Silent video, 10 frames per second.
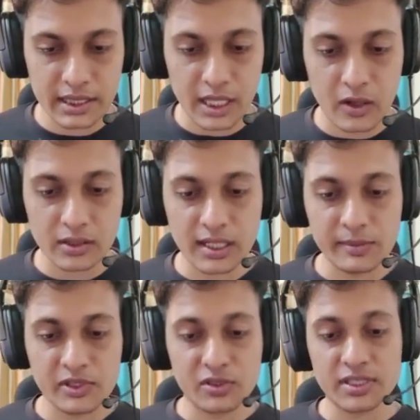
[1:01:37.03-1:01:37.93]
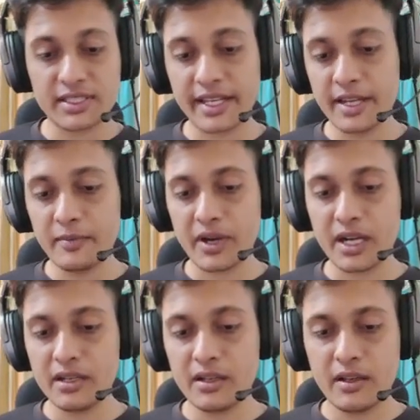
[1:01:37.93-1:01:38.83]
Now comes to the second
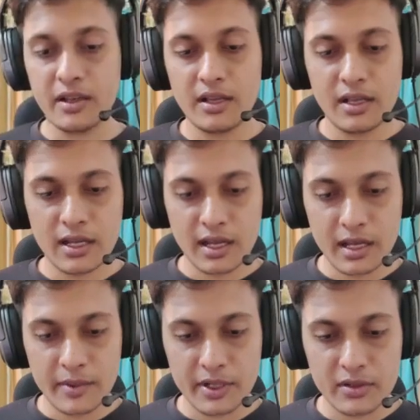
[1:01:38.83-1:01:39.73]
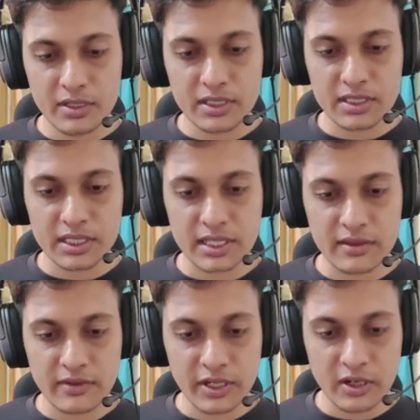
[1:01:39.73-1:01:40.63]
part, coming to this
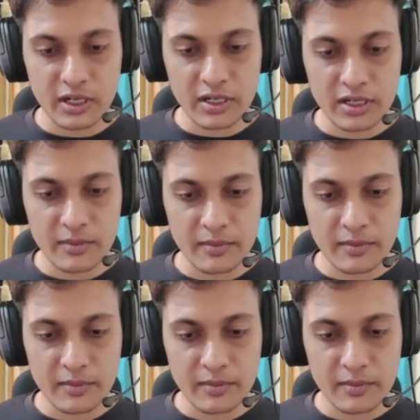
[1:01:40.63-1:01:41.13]
env.py